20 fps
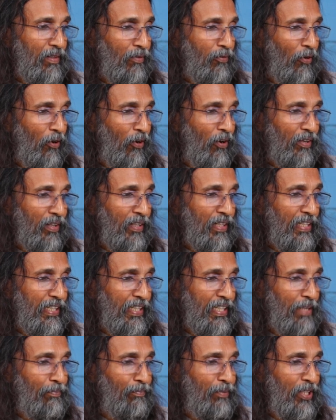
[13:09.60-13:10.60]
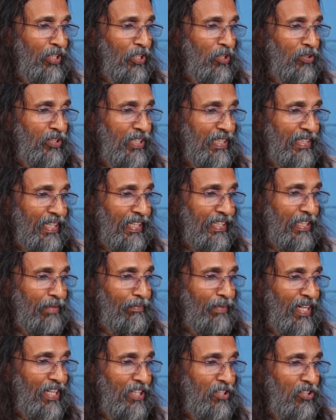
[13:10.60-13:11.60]
for reproducing that
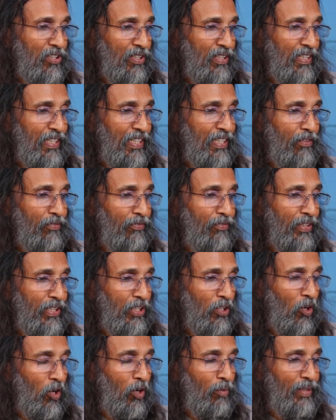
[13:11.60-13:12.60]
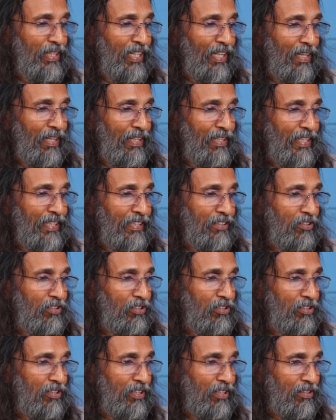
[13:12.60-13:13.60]
image in phenomenal
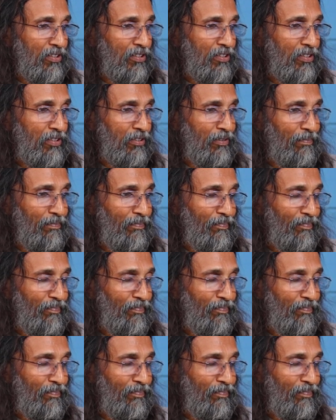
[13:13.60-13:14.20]
existence.